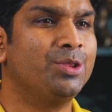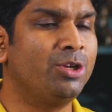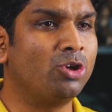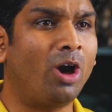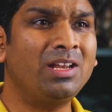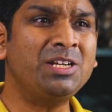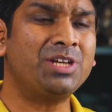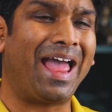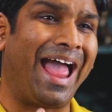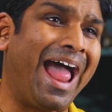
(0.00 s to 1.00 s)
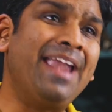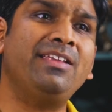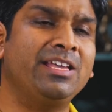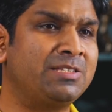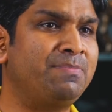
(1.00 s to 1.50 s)
The knowledge
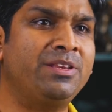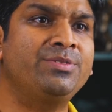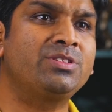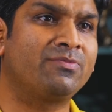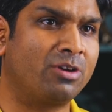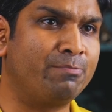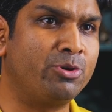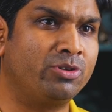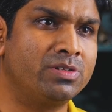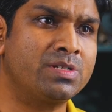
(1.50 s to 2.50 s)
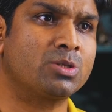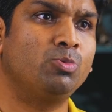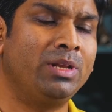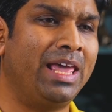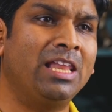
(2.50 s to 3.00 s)
and experience of computers
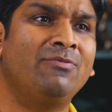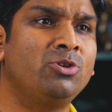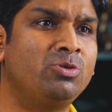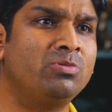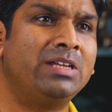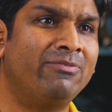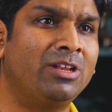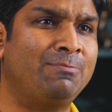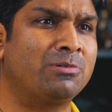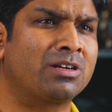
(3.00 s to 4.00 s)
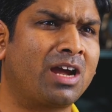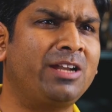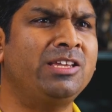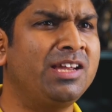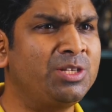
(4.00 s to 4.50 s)
will allow you to develop
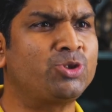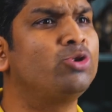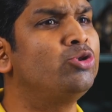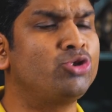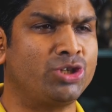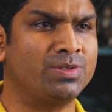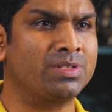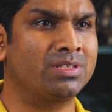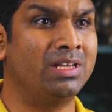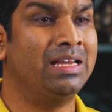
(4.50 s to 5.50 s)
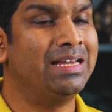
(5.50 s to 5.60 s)
cutting-edge solutions